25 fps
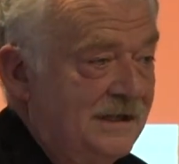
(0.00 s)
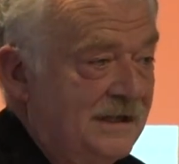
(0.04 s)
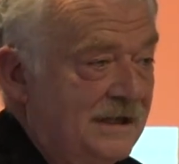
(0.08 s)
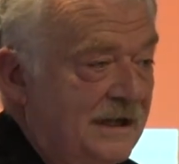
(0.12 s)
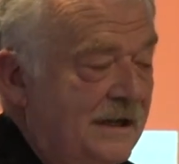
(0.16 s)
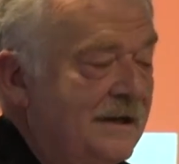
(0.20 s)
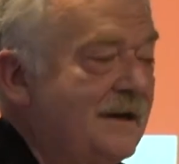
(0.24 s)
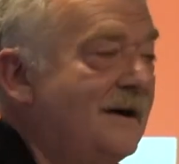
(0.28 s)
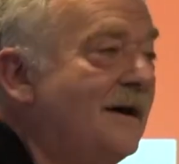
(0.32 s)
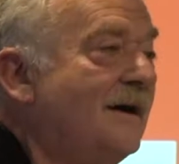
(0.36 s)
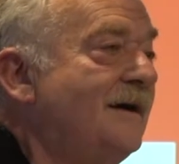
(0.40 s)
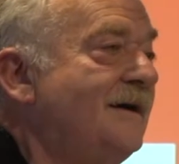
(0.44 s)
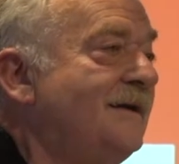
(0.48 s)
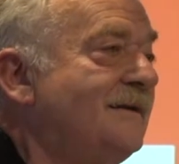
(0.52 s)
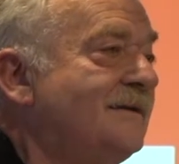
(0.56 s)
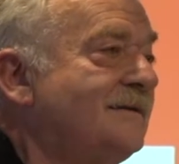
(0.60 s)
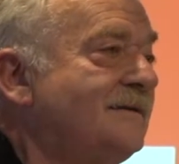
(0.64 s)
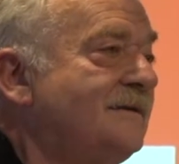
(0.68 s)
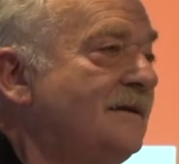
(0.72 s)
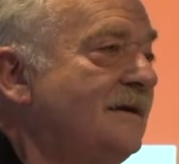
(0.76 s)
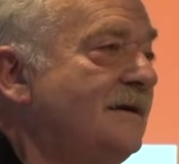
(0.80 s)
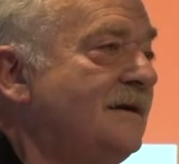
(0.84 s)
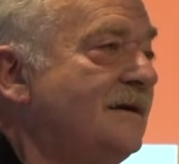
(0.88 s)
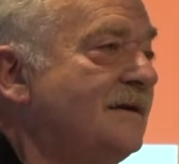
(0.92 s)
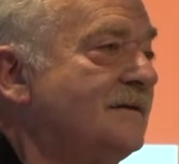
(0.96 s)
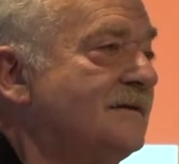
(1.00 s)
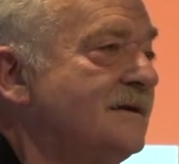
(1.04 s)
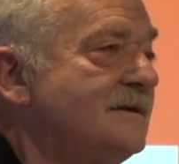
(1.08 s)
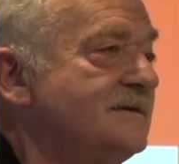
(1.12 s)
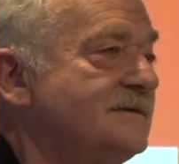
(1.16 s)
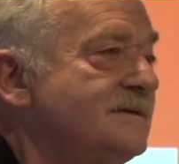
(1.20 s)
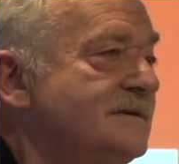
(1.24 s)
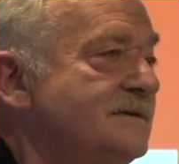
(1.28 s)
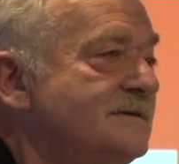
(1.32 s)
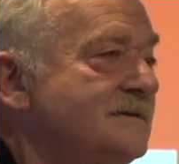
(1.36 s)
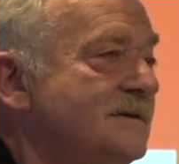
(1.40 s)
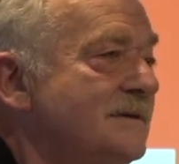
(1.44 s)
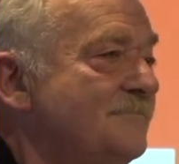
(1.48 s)
And I think
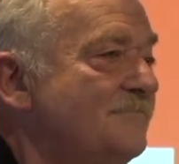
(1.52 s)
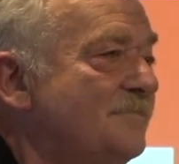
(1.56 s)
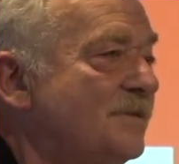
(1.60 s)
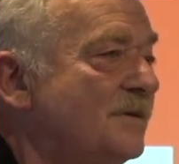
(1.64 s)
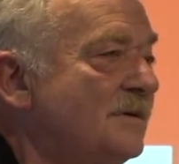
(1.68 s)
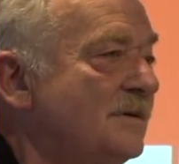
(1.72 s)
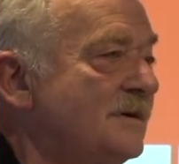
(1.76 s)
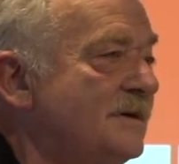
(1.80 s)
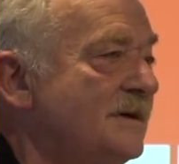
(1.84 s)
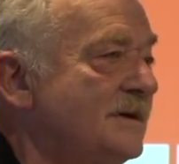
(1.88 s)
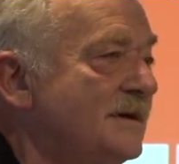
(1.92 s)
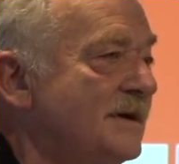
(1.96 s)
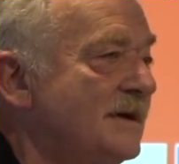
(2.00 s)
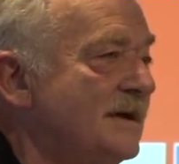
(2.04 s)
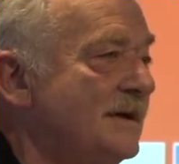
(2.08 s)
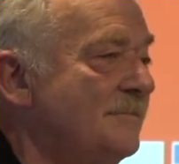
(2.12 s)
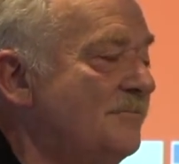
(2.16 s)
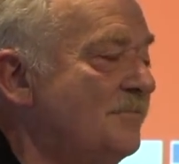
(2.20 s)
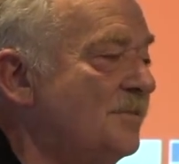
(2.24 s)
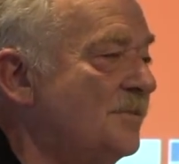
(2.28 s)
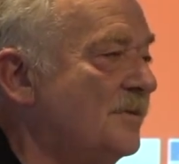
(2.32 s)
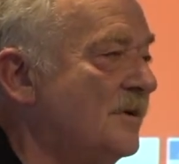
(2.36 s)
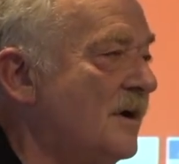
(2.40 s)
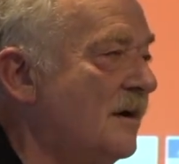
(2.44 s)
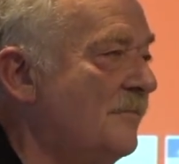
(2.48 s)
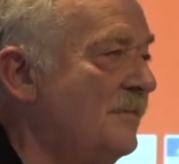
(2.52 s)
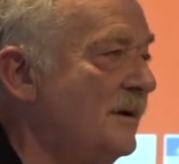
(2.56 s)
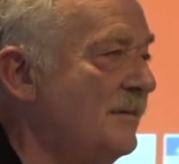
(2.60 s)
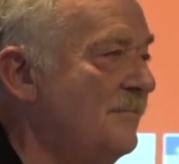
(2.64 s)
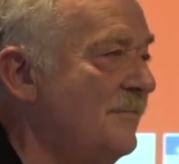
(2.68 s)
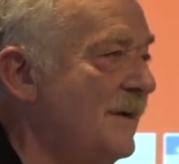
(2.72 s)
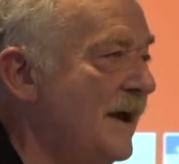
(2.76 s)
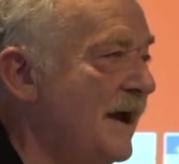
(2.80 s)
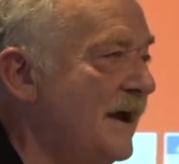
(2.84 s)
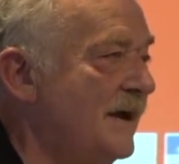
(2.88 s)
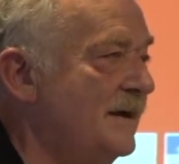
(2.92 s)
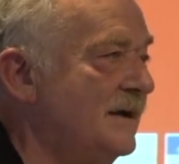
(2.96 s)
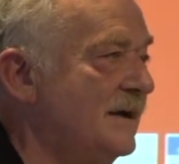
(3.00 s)
this is the politically
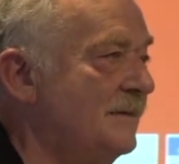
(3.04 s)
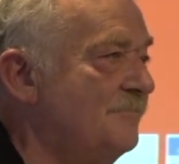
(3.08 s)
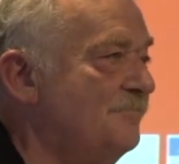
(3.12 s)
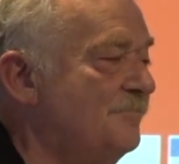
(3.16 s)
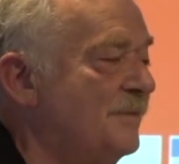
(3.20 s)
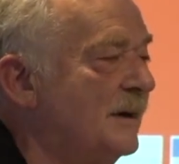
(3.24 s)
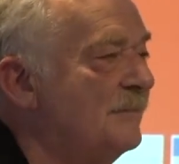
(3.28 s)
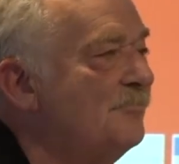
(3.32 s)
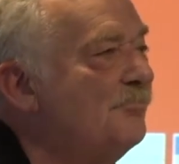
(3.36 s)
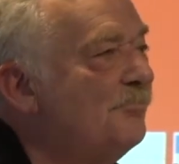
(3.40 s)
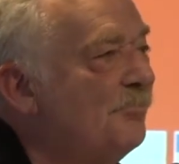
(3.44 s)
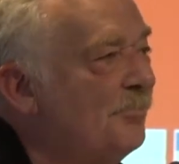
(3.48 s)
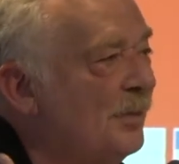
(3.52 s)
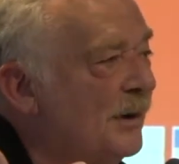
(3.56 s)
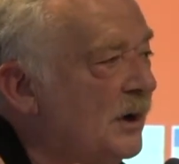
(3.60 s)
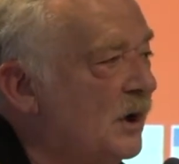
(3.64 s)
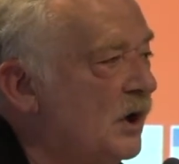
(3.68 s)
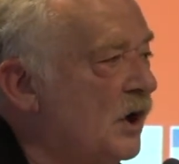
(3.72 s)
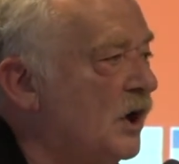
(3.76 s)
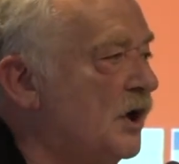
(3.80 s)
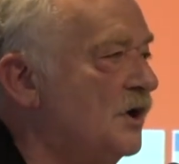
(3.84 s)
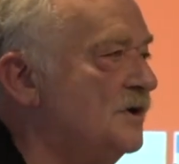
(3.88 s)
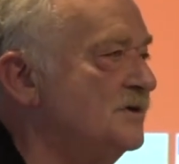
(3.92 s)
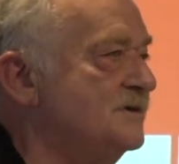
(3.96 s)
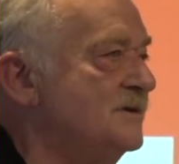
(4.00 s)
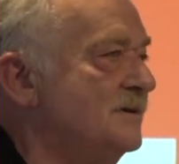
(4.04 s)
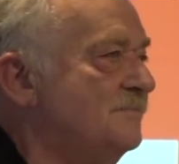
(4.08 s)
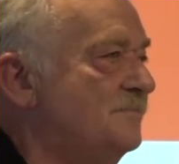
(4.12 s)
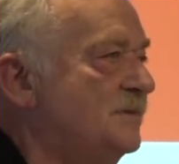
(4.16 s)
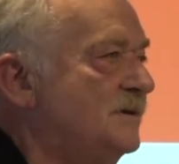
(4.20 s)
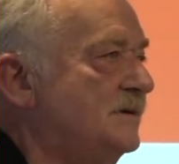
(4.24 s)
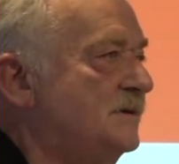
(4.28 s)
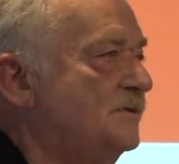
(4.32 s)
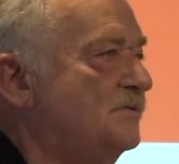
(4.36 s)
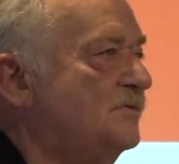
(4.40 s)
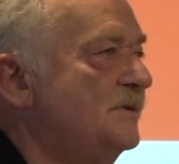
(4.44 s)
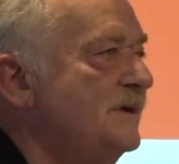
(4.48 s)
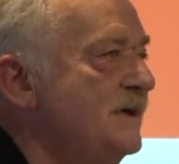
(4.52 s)
problematic but
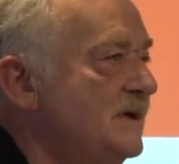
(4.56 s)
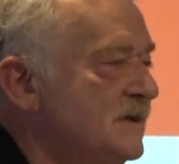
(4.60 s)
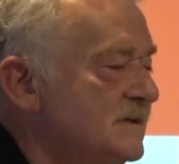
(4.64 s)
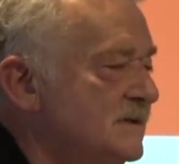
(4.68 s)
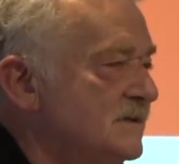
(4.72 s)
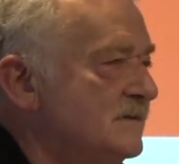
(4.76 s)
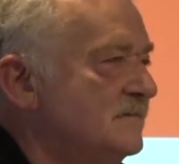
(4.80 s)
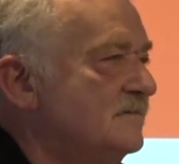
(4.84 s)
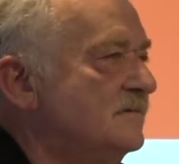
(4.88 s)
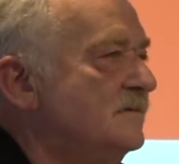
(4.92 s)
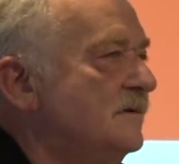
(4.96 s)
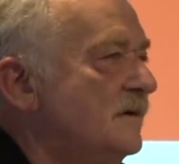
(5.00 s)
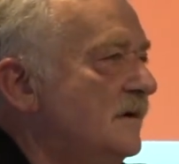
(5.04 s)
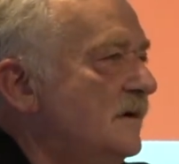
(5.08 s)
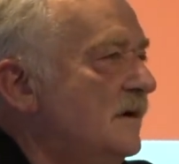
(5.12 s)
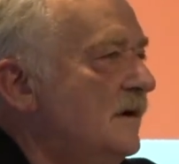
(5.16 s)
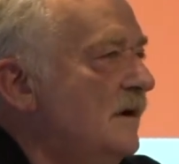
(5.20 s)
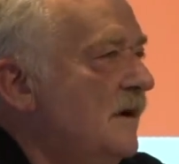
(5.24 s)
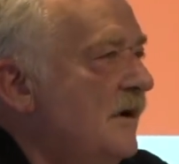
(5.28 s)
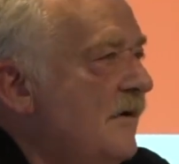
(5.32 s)
plausible reason